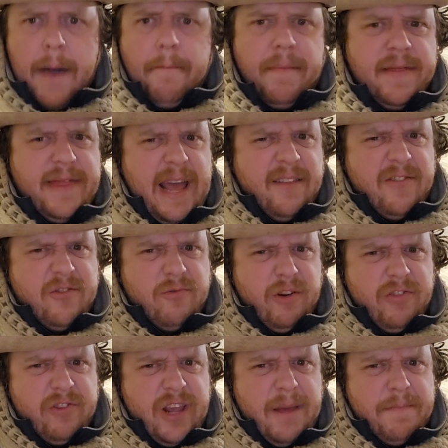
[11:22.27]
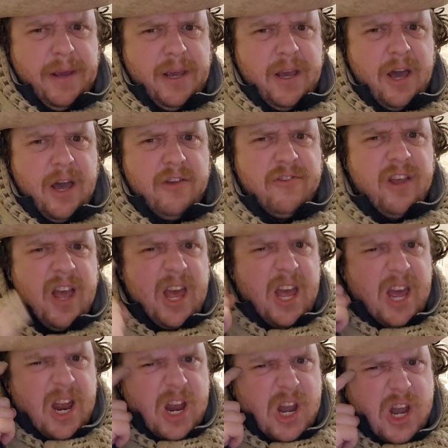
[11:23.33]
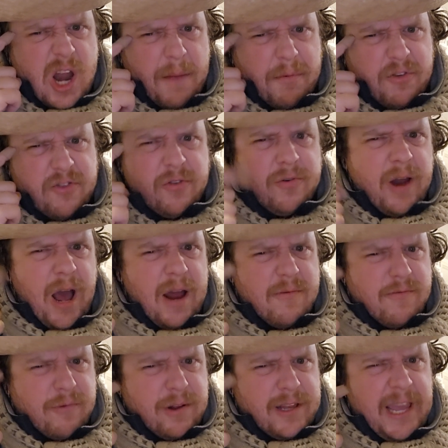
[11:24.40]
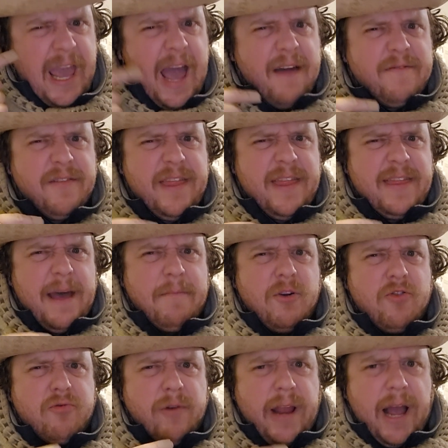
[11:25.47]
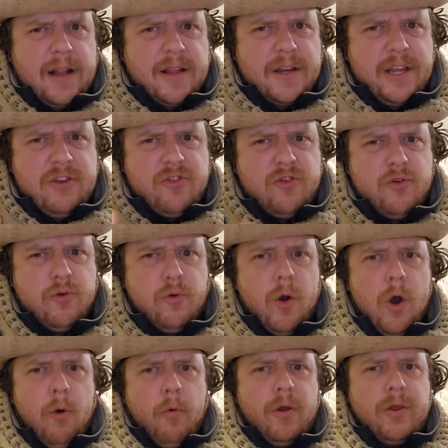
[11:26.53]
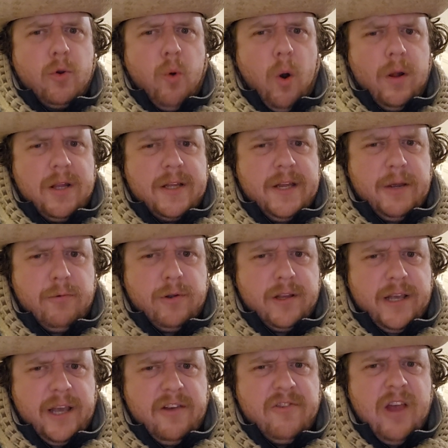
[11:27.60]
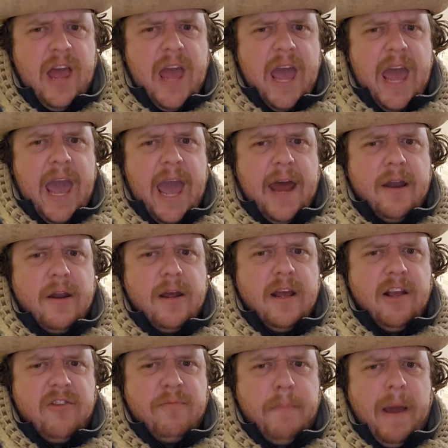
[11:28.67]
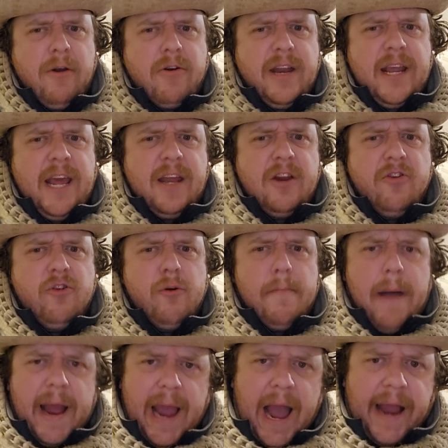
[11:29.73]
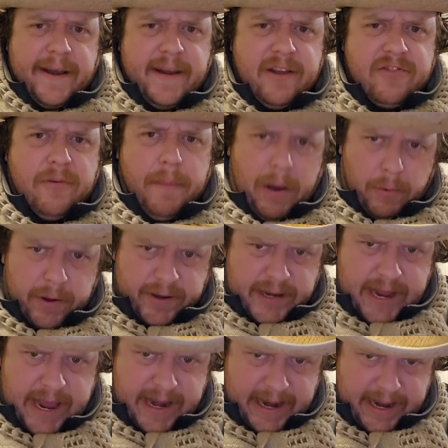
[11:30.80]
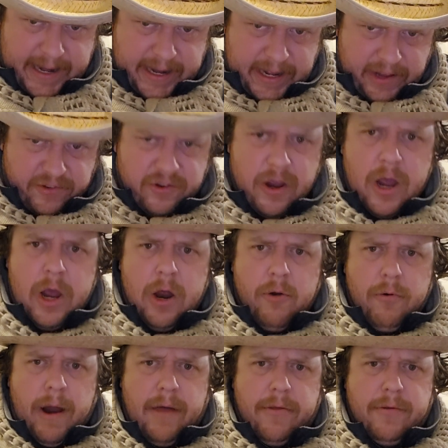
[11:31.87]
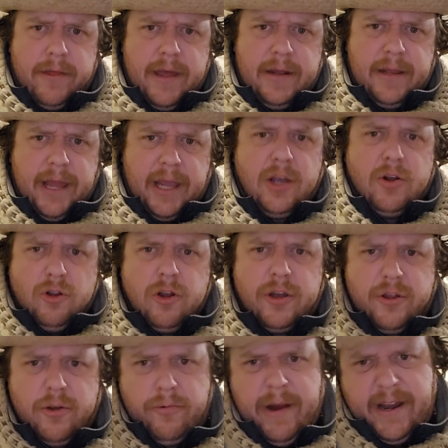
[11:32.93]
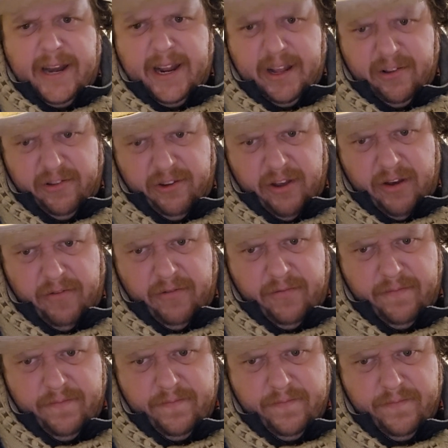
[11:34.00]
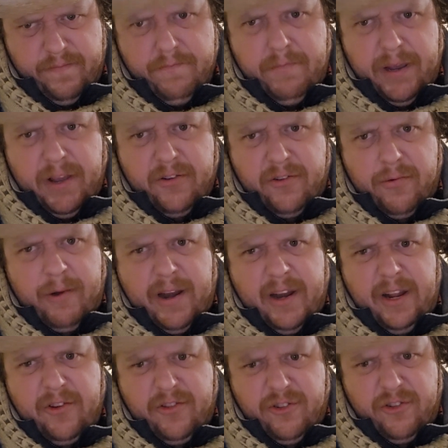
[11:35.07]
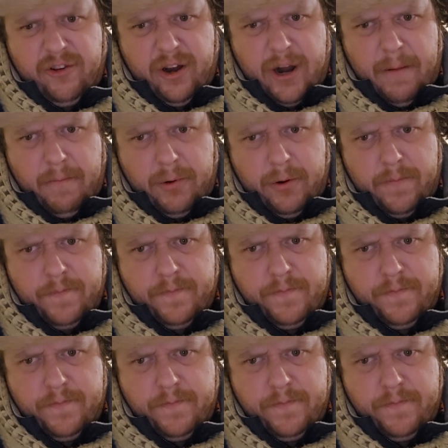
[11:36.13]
But that's risky because numbers do not really have that much reality to what the quality really is, and it's better to get into my ideas about what 1080 is rather than like look at the rating itself, because the rating is just a number.